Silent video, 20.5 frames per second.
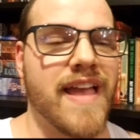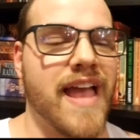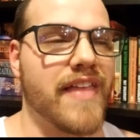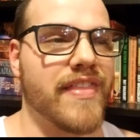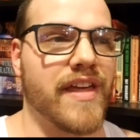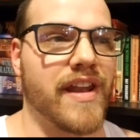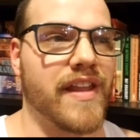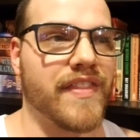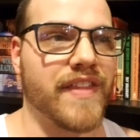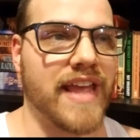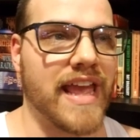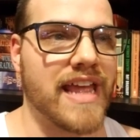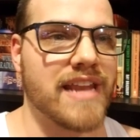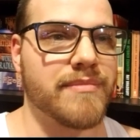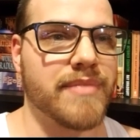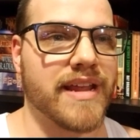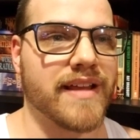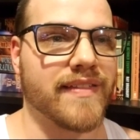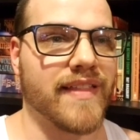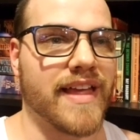and then at the end
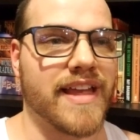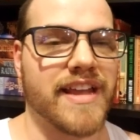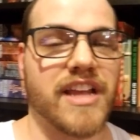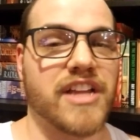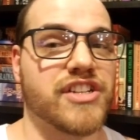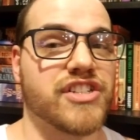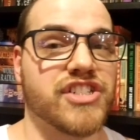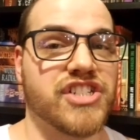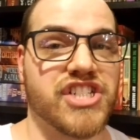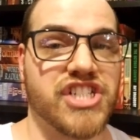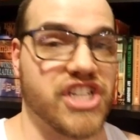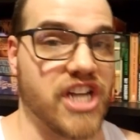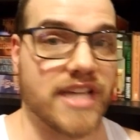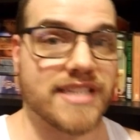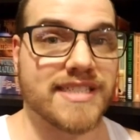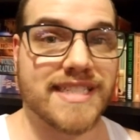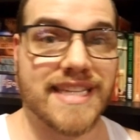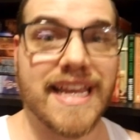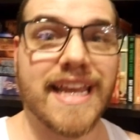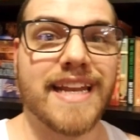being like,
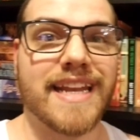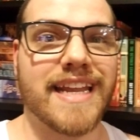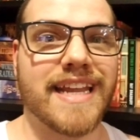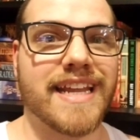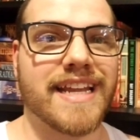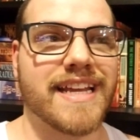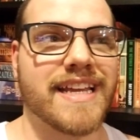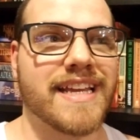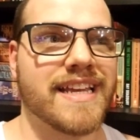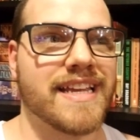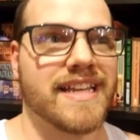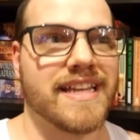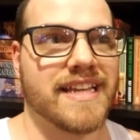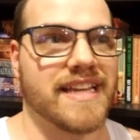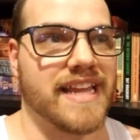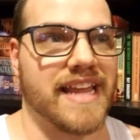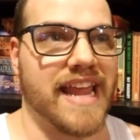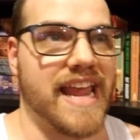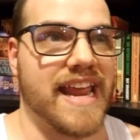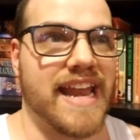just kidding,
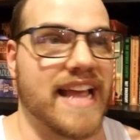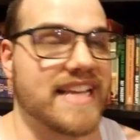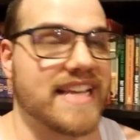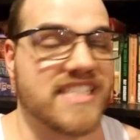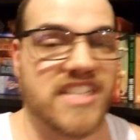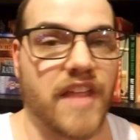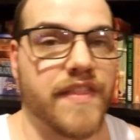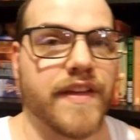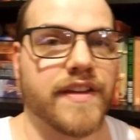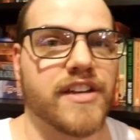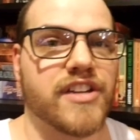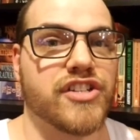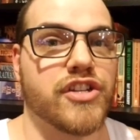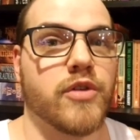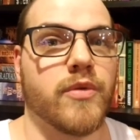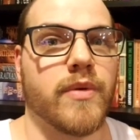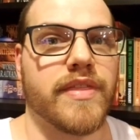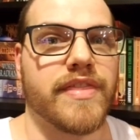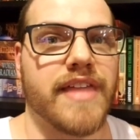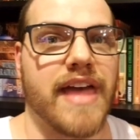it has nothing to do
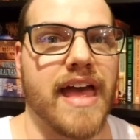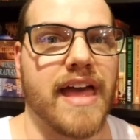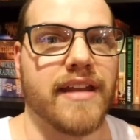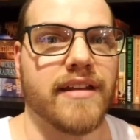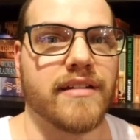with that.